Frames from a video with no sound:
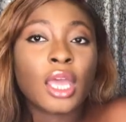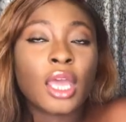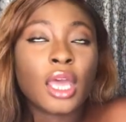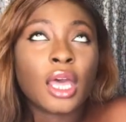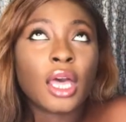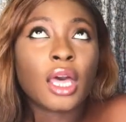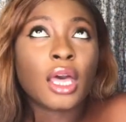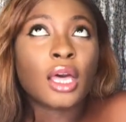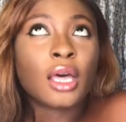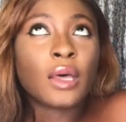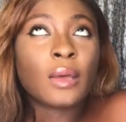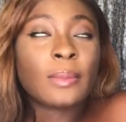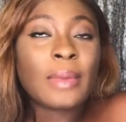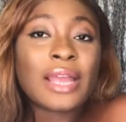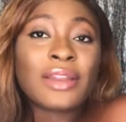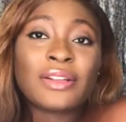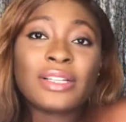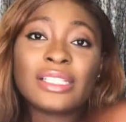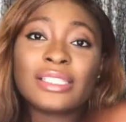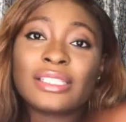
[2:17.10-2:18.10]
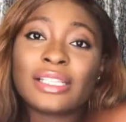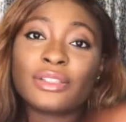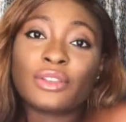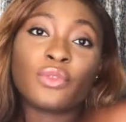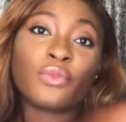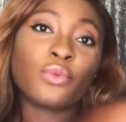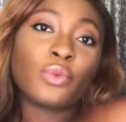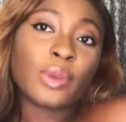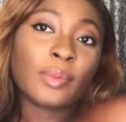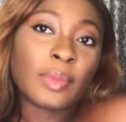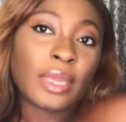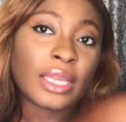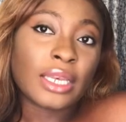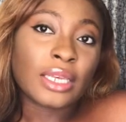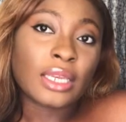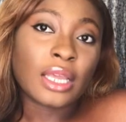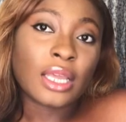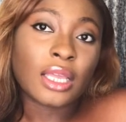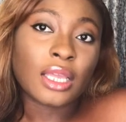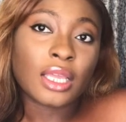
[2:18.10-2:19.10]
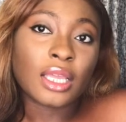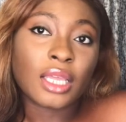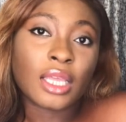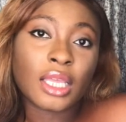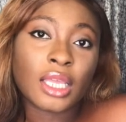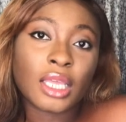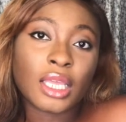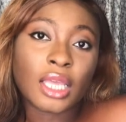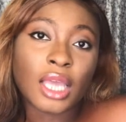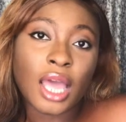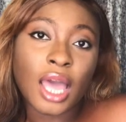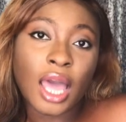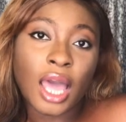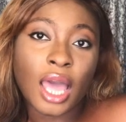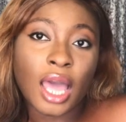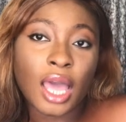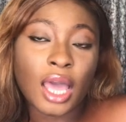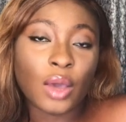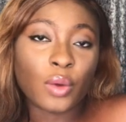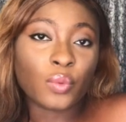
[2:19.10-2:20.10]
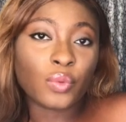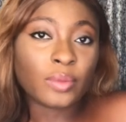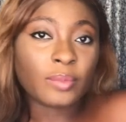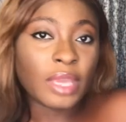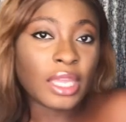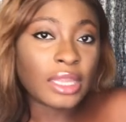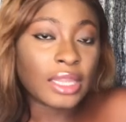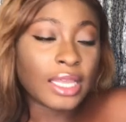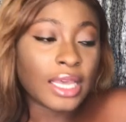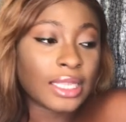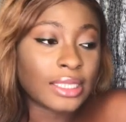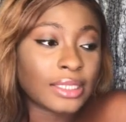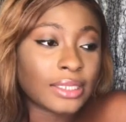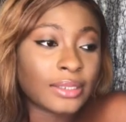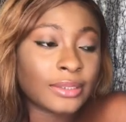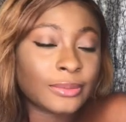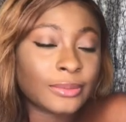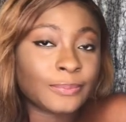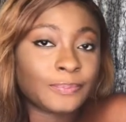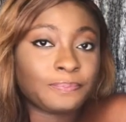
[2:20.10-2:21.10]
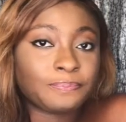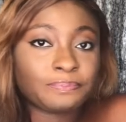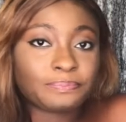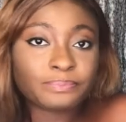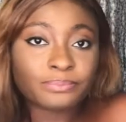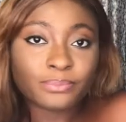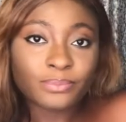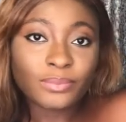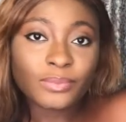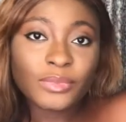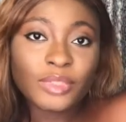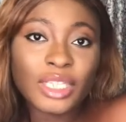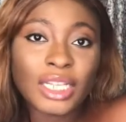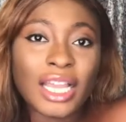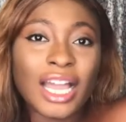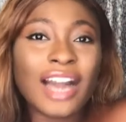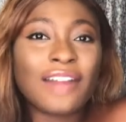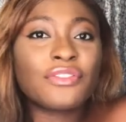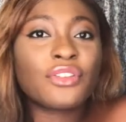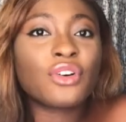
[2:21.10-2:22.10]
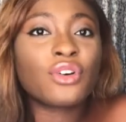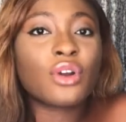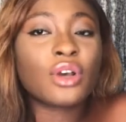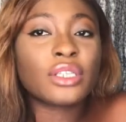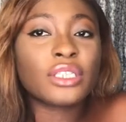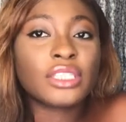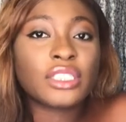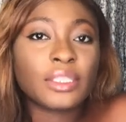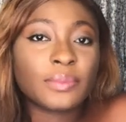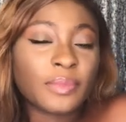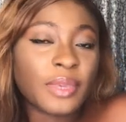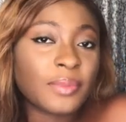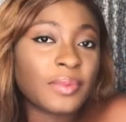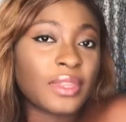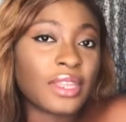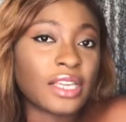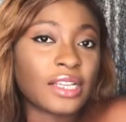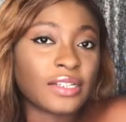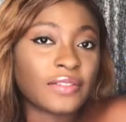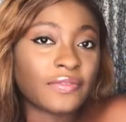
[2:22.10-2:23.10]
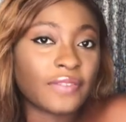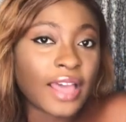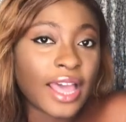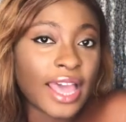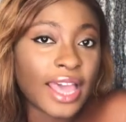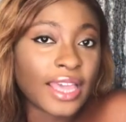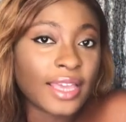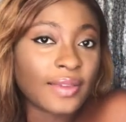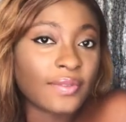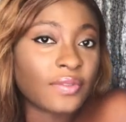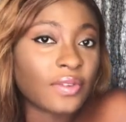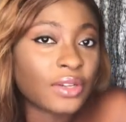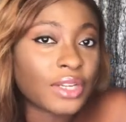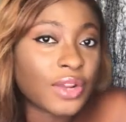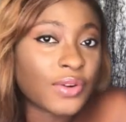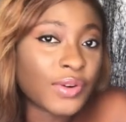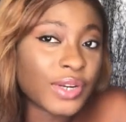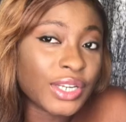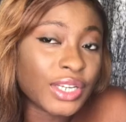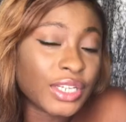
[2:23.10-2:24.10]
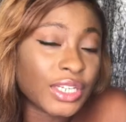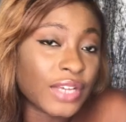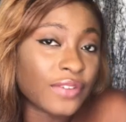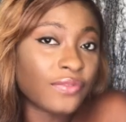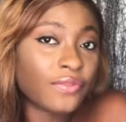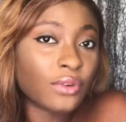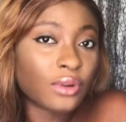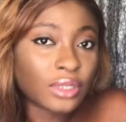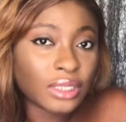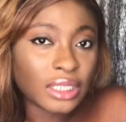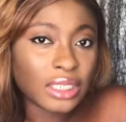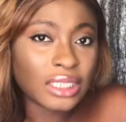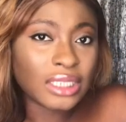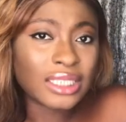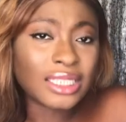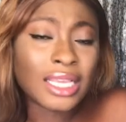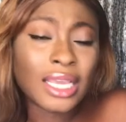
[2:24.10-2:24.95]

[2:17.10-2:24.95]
Another set of women are women that have crossed maybe 35, or they're already in their 40s.